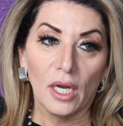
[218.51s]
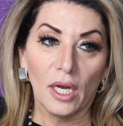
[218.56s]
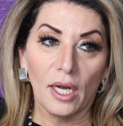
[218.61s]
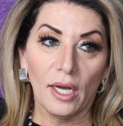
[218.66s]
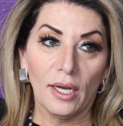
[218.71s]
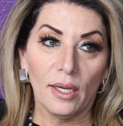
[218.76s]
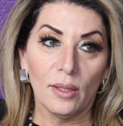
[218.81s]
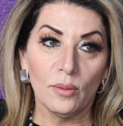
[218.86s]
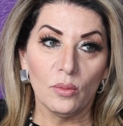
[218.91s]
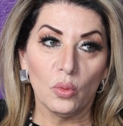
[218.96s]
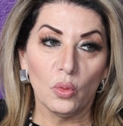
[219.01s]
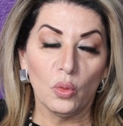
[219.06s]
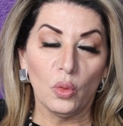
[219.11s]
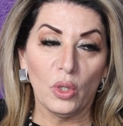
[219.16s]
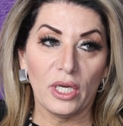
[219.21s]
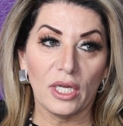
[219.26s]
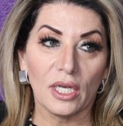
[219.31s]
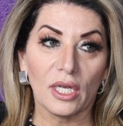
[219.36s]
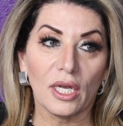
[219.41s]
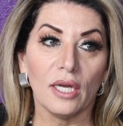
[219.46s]

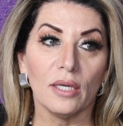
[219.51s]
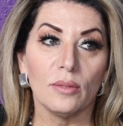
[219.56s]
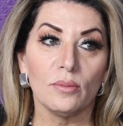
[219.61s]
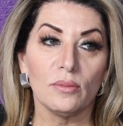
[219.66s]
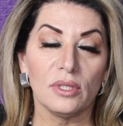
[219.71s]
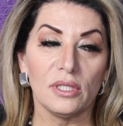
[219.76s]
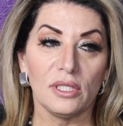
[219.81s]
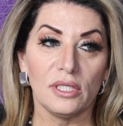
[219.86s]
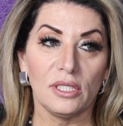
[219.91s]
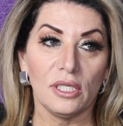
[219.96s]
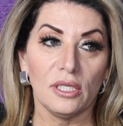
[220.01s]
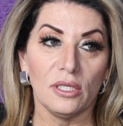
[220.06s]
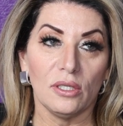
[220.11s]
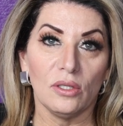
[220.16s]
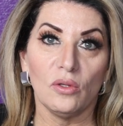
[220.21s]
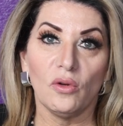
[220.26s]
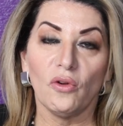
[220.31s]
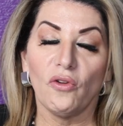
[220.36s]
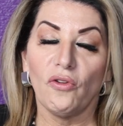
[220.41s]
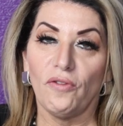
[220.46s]
when it comes
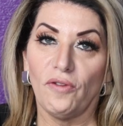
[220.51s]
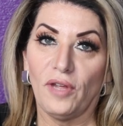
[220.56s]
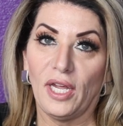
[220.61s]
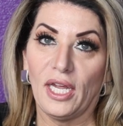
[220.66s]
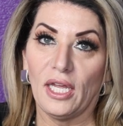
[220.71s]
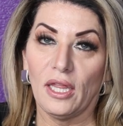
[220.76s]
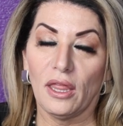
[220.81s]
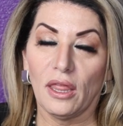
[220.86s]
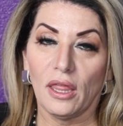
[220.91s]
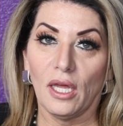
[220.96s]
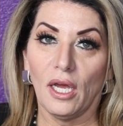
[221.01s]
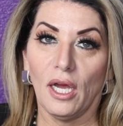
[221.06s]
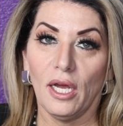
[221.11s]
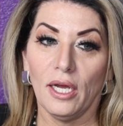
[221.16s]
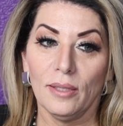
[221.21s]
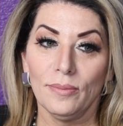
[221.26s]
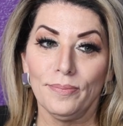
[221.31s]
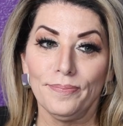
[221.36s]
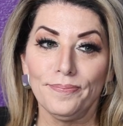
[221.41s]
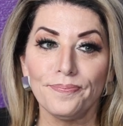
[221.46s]
to faith.
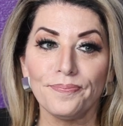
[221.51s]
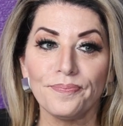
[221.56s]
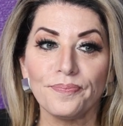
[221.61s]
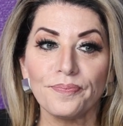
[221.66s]
I